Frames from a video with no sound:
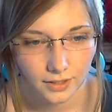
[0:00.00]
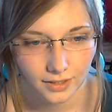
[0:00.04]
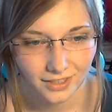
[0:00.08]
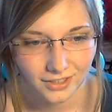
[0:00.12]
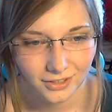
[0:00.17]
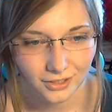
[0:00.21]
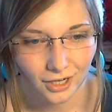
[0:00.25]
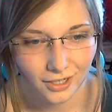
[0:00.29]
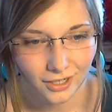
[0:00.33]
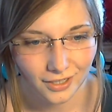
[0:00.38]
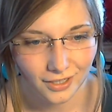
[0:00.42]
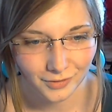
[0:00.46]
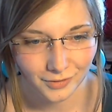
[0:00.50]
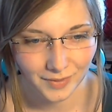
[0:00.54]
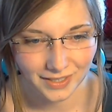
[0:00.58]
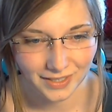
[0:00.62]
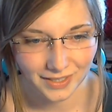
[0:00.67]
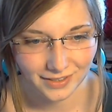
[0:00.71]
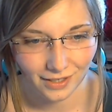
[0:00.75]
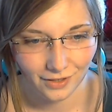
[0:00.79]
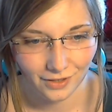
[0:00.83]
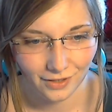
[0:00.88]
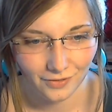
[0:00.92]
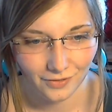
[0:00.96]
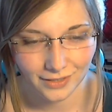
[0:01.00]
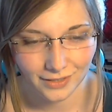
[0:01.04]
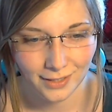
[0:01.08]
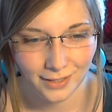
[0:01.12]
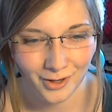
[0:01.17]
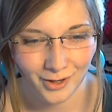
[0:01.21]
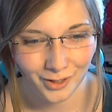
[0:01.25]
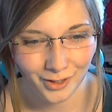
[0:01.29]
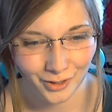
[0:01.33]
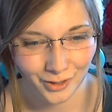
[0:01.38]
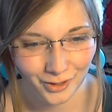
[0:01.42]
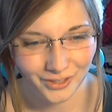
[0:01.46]
Talking to myself. That's how
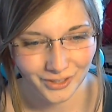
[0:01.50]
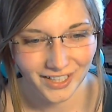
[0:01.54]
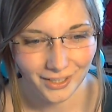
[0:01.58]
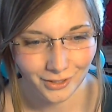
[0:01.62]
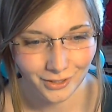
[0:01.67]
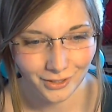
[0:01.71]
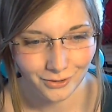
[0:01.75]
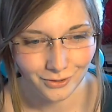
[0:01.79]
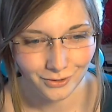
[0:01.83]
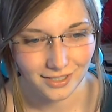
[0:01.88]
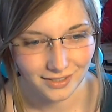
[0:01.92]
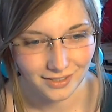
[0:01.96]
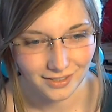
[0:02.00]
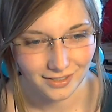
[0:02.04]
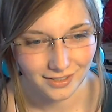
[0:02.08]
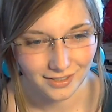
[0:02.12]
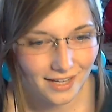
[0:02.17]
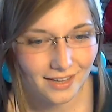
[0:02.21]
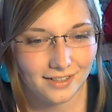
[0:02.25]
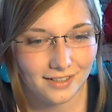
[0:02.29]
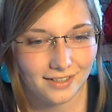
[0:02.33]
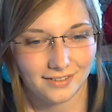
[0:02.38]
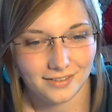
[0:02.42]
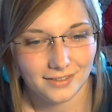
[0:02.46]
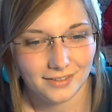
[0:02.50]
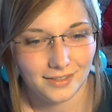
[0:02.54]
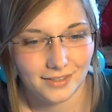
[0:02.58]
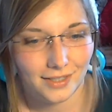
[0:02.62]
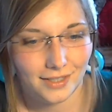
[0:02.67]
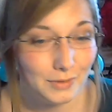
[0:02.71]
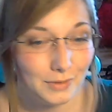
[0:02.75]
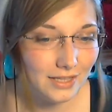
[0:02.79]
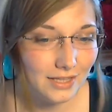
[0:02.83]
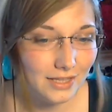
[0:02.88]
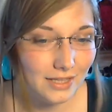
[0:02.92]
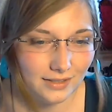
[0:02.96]
I learn languages. Yeah, that's
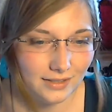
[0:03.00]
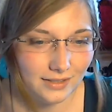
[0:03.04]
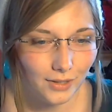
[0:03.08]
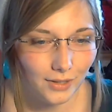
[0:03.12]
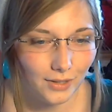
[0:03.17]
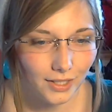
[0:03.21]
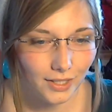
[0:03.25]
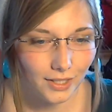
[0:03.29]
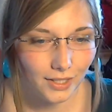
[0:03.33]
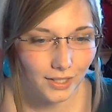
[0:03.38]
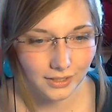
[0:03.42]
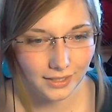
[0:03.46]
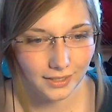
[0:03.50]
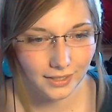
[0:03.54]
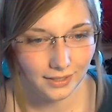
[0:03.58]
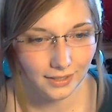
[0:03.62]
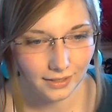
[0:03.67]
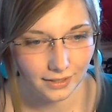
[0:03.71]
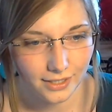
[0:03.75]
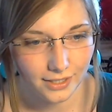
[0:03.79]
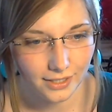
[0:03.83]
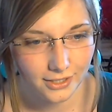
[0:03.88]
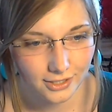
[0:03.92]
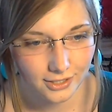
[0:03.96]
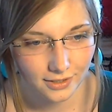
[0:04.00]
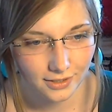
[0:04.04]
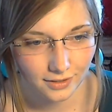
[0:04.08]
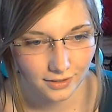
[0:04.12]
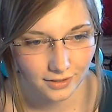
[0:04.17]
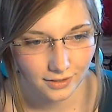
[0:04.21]
how I learned English.